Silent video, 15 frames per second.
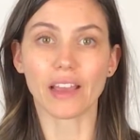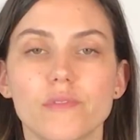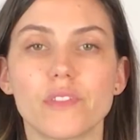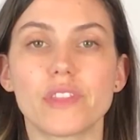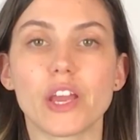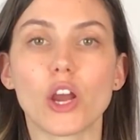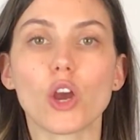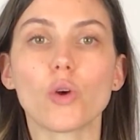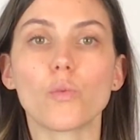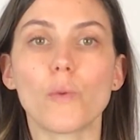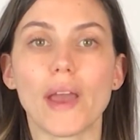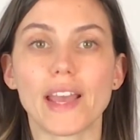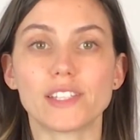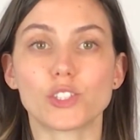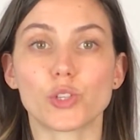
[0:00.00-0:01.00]
There are
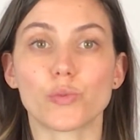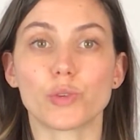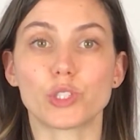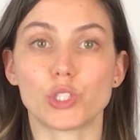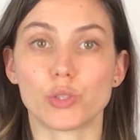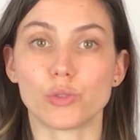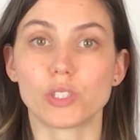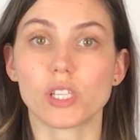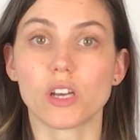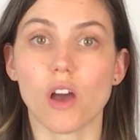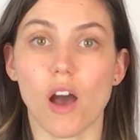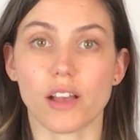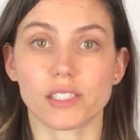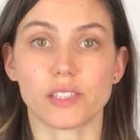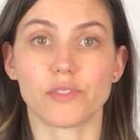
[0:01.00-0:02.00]
ways to reduce the
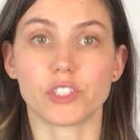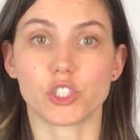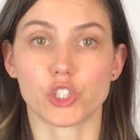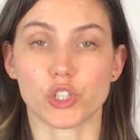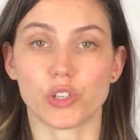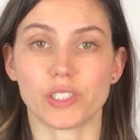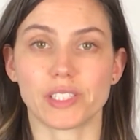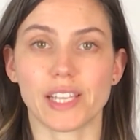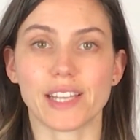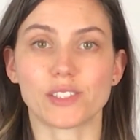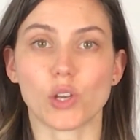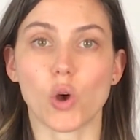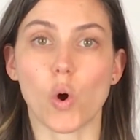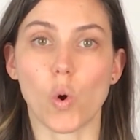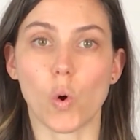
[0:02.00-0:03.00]
cost of insurance as
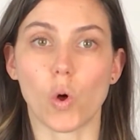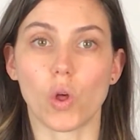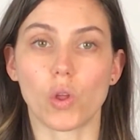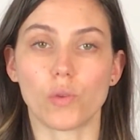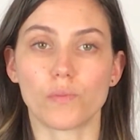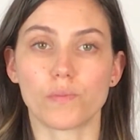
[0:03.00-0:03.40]
a whole.